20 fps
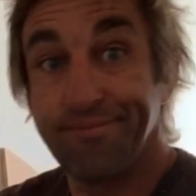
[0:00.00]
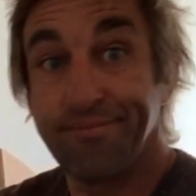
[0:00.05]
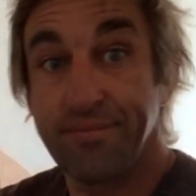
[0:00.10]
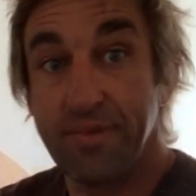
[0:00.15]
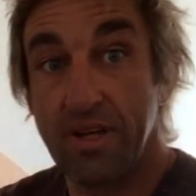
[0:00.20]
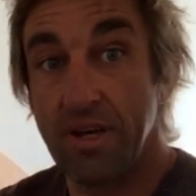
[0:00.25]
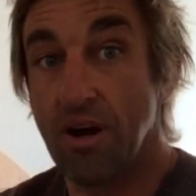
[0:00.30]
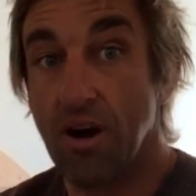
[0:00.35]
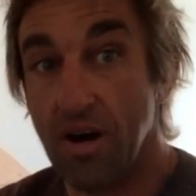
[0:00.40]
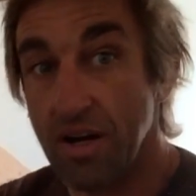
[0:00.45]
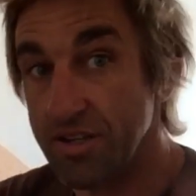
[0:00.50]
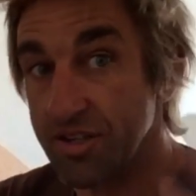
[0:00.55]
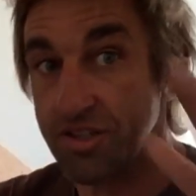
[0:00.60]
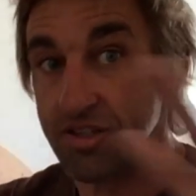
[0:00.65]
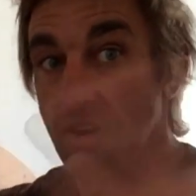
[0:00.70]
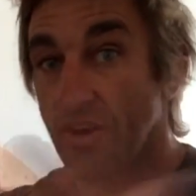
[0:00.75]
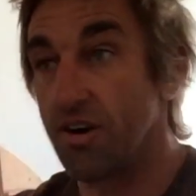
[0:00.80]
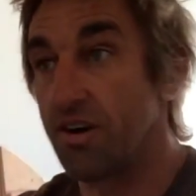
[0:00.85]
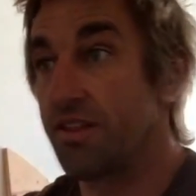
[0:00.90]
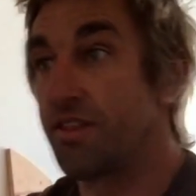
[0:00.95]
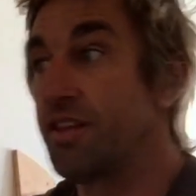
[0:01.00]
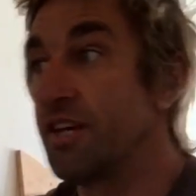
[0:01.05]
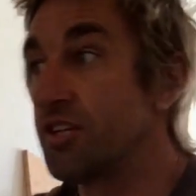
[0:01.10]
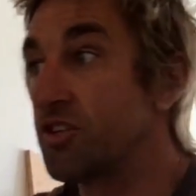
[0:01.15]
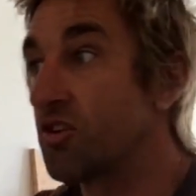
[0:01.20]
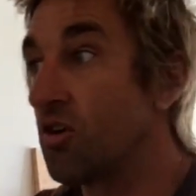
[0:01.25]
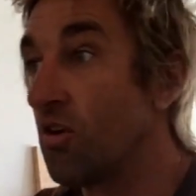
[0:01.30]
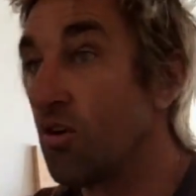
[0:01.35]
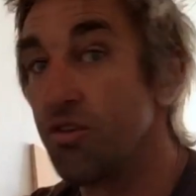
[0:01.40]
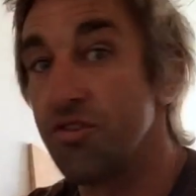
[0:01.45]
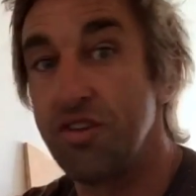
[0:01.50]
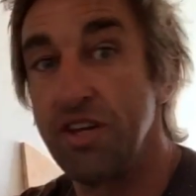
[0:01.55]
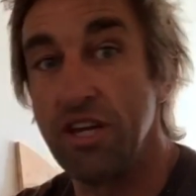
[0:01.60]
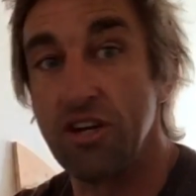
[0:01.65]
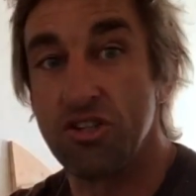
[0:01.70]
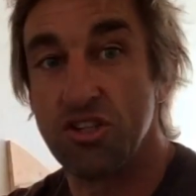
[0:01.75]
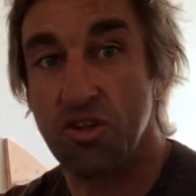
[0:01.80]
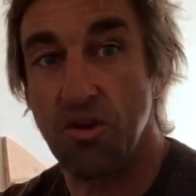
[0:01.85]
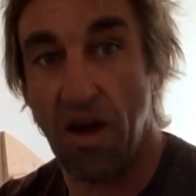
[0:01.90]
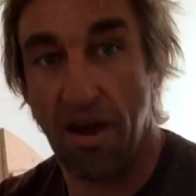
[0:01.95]
you know, I started this whole
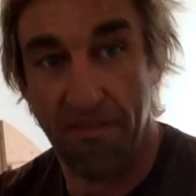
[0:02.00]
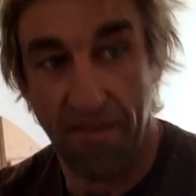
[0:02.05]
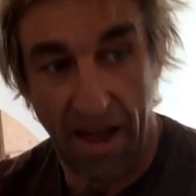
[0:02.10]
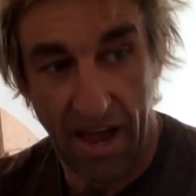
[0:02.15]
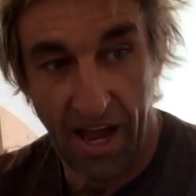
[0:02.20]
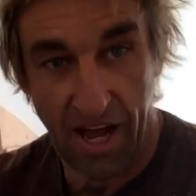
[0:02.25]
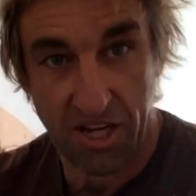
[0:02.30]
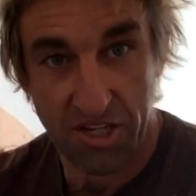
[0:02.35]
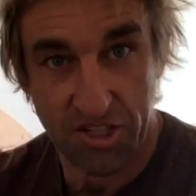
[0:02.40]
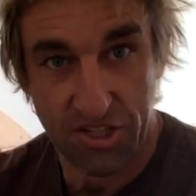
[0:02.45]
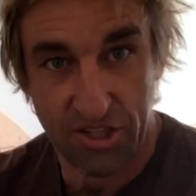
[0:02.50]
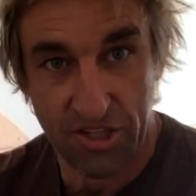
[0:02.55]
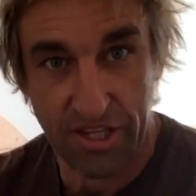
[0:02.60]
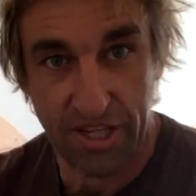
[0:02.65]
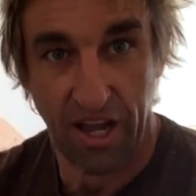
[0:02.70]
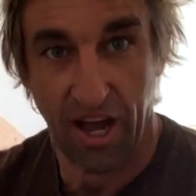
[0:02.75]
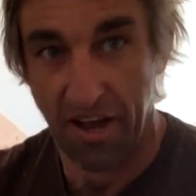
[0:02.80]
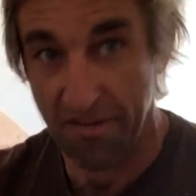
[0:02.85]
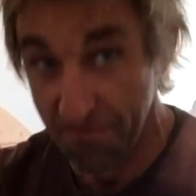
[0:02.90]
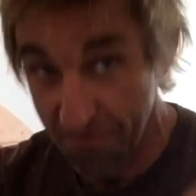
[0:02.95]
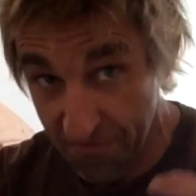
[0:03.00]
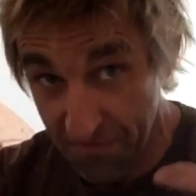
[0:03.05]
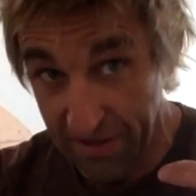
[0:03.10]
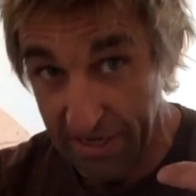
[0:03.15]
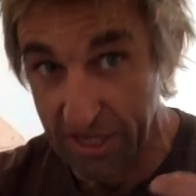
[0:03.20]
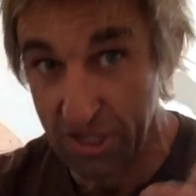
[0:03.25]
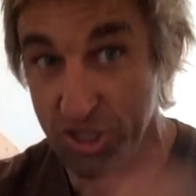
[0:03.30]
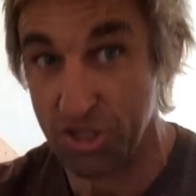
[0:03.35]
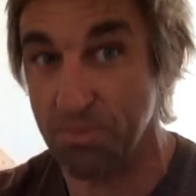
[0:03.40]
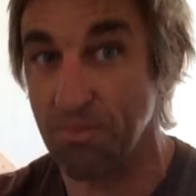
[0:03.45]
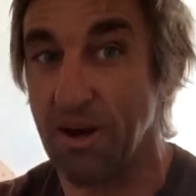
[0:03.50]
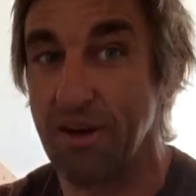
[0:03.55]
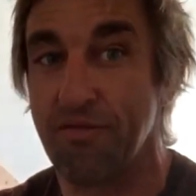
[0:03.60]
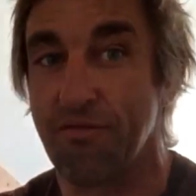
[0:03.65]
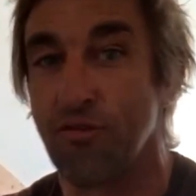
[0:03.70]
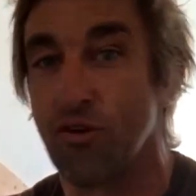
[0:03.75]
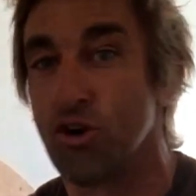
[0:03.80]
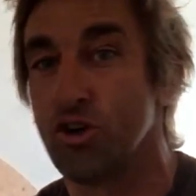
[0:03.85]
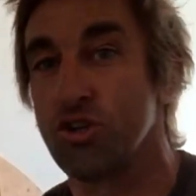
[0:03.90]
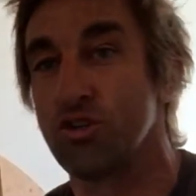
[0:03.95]
deal. So I've actually, I finished my
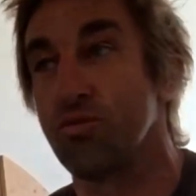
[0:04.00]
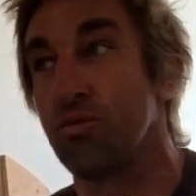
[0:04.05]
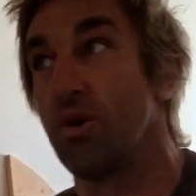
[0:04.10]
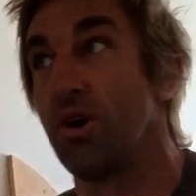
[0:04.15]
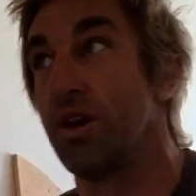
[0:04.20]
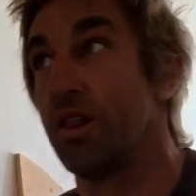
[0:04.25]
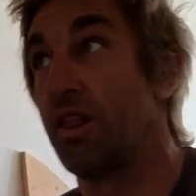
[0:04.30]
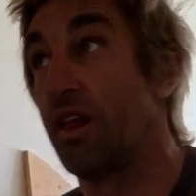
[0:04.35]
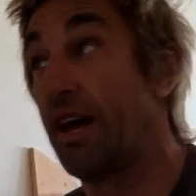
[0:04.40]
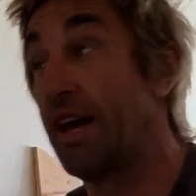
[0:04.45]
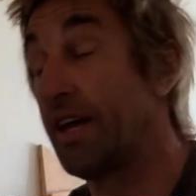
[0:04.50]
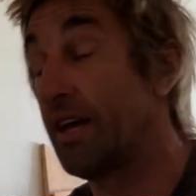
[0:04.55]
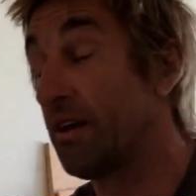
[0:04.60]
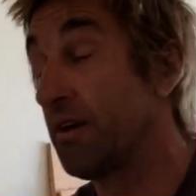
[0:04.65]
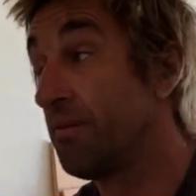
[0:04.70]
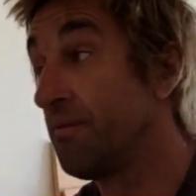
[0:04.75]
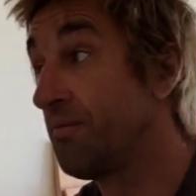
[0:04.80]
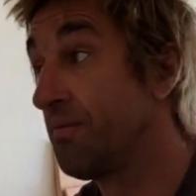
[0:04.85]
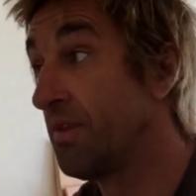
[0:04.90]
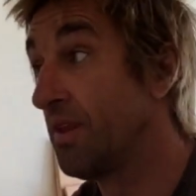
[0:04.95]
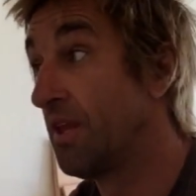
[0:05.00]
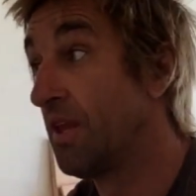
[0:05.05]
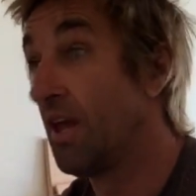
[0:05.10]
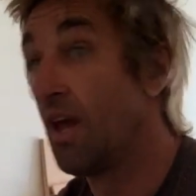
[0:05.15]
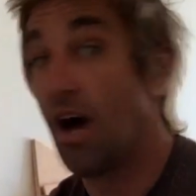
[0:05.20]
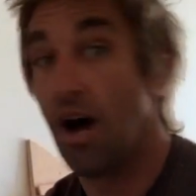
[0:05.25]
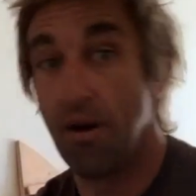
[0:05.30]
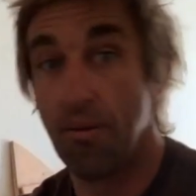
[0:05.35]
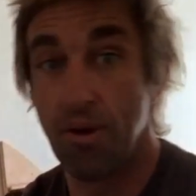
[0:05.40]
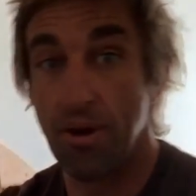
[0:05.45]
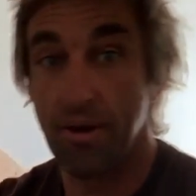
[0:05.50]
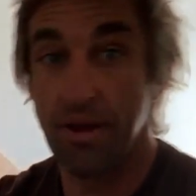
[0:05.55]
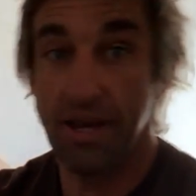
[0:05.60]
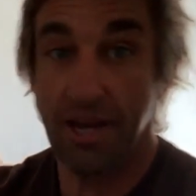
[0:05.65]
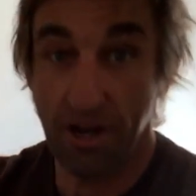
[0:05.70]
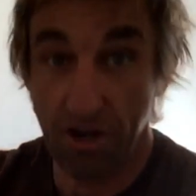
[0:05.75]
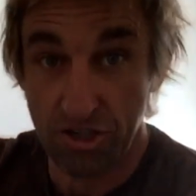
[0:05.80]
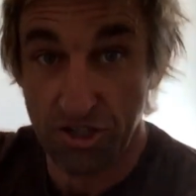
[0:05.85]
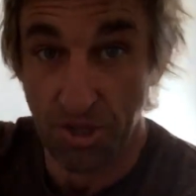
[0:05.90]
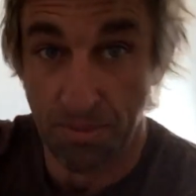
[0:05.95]
first one. Like, I want
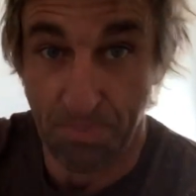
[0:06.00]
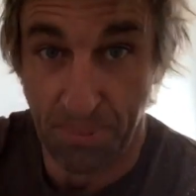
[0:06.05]
here's a